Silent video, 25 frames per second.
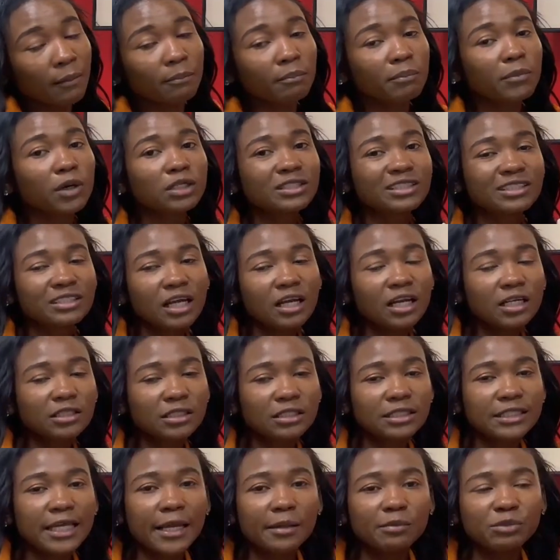but a lot
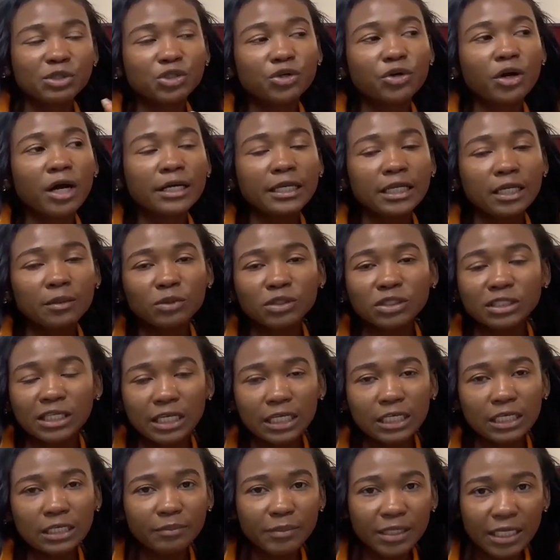of times you're unable to
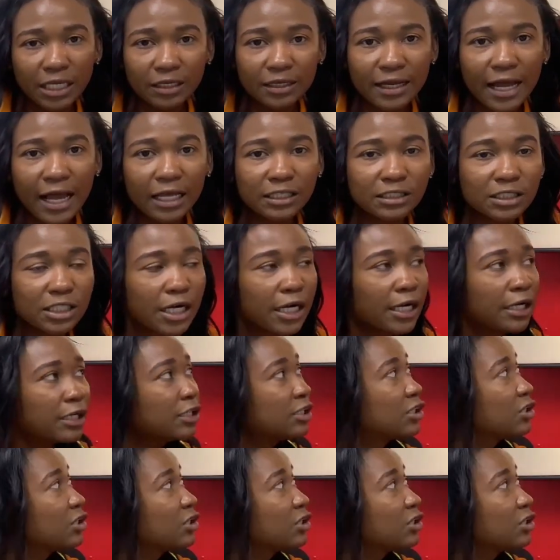eliminate the hazard,